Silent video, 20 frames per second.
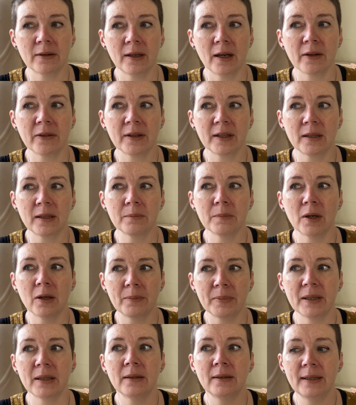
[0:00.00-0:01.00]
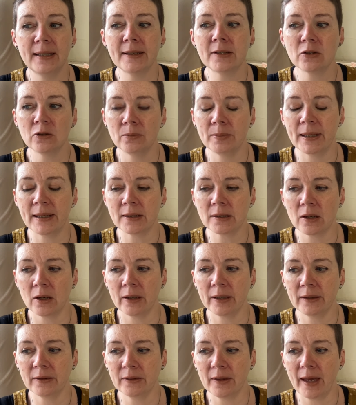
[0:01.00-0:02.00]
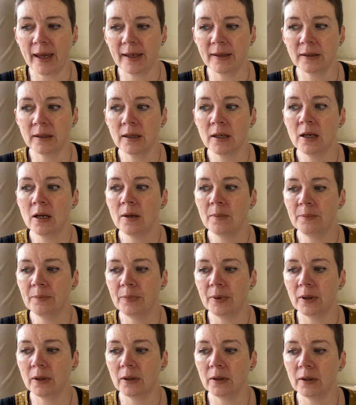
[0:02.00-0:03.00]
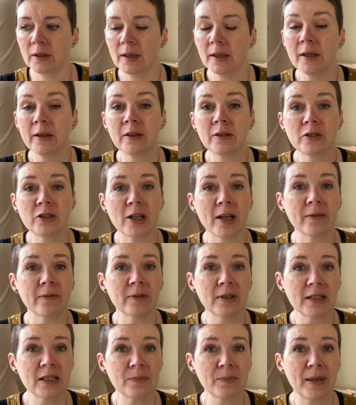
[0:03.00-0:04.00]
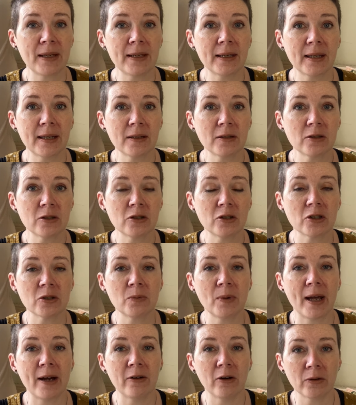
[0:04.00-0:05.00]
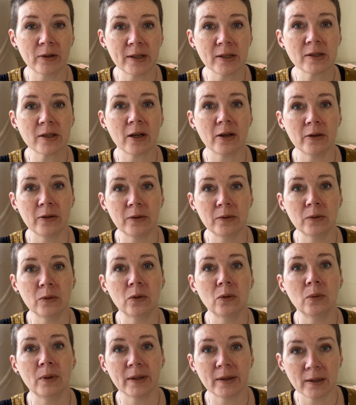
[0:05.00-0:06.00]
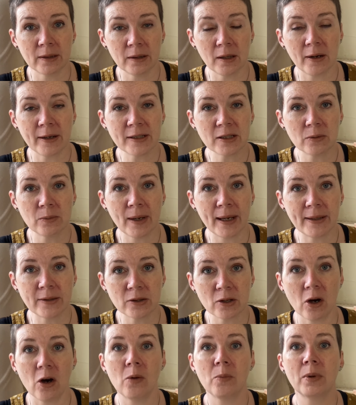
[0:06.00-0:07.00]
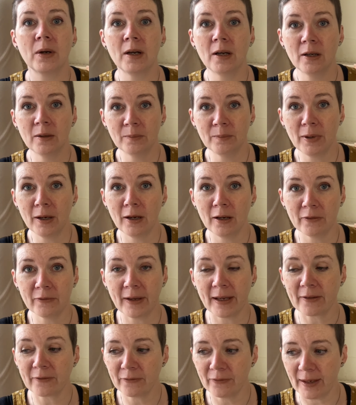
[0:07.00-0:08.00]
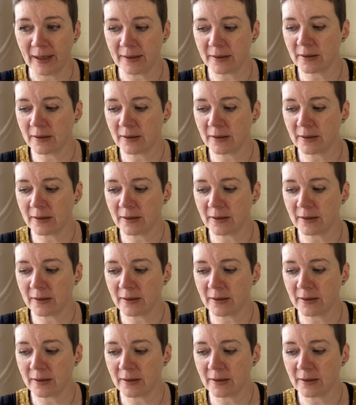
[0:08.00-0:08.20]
I think it might be a little bit tight then, but generally speaking, to just wear on its own or with a lighter weight top, perfect fit.